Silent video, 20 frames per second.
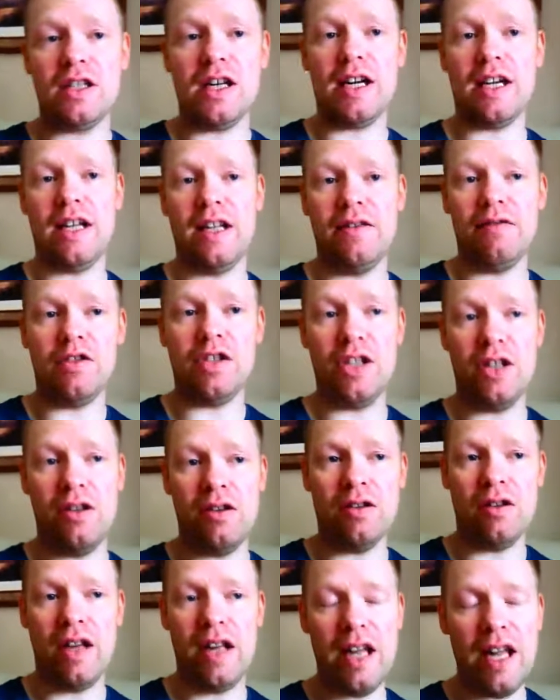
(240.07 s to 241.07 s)
that gives
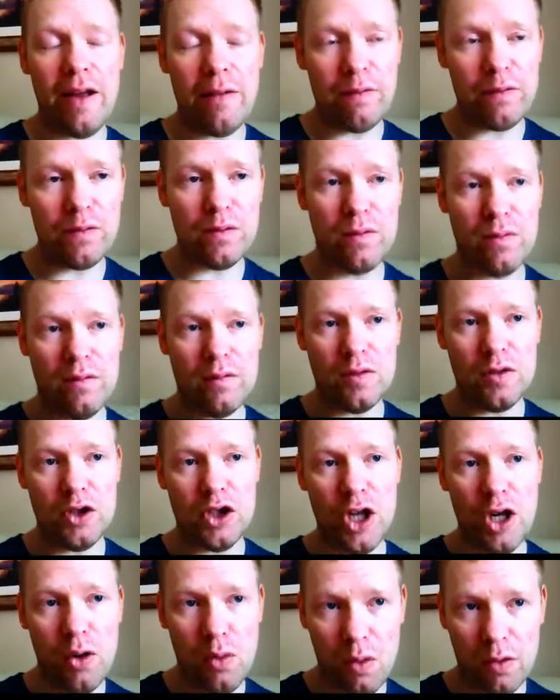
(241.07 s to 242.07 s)
you, if
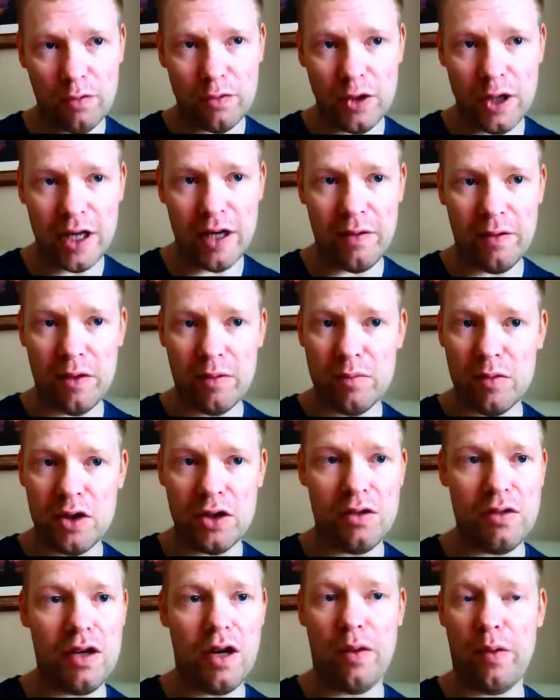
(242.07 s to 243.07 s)
2 or 3 of them
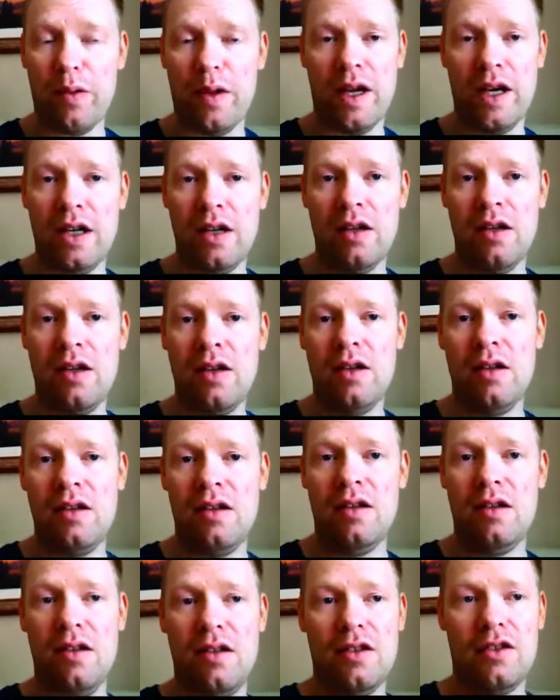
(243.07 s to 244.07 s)
do nothing,
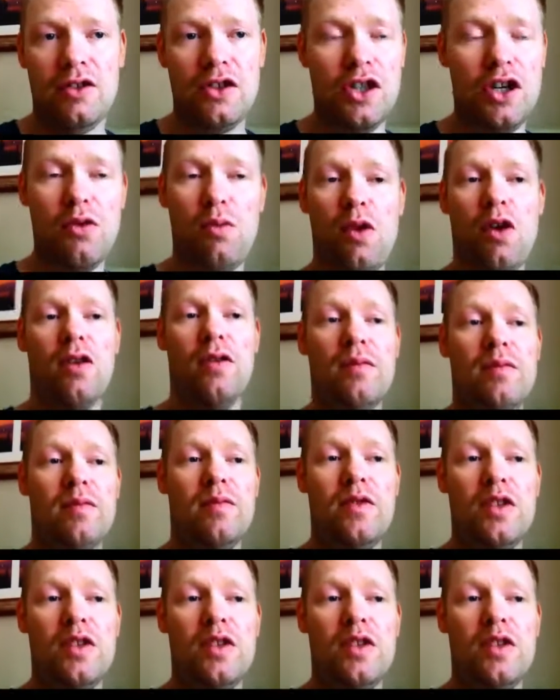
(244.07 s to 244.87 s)
so what?